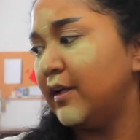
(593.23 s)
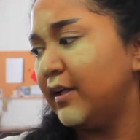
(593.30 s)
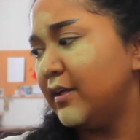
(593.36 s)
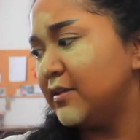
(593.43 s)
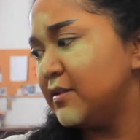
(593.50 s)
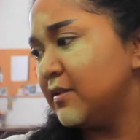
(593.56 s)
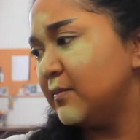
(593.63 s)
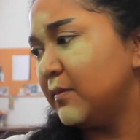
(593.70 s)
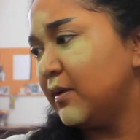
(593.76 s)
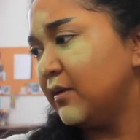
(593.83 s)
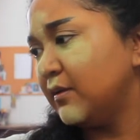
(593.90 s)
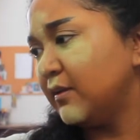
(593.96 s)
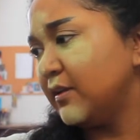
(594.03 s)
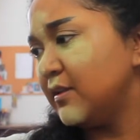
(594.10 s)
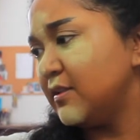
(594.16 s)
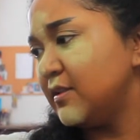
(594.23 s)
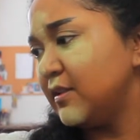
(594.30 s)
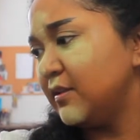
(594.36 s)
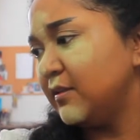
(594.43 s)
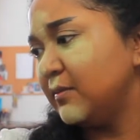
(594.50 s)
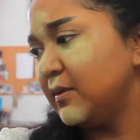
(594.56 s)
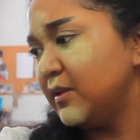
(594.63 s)
a smaller
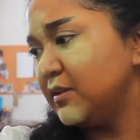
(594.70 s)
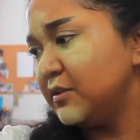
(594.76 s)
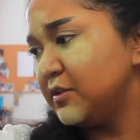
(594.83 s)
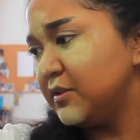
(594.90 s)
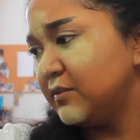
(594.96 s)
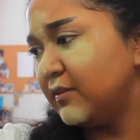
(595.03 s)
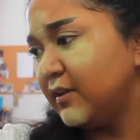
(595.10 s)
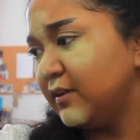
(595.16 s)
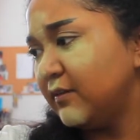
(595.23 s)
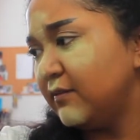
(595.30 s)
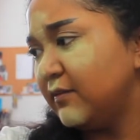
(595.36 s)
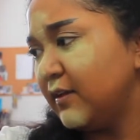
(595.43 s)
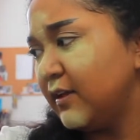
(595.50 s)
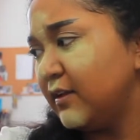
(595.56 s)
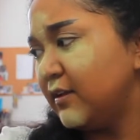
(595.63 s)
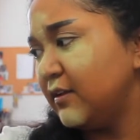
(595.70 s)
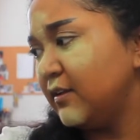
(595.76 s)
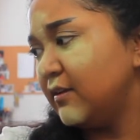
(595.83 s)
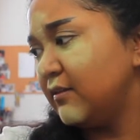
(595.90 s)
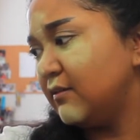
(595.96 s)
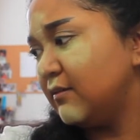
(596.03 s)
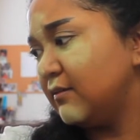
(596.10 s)
concealer brush if I could find
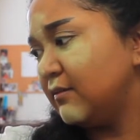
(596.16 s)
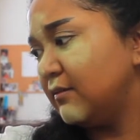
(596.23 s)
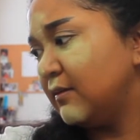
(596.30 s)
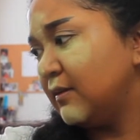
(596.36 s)
it.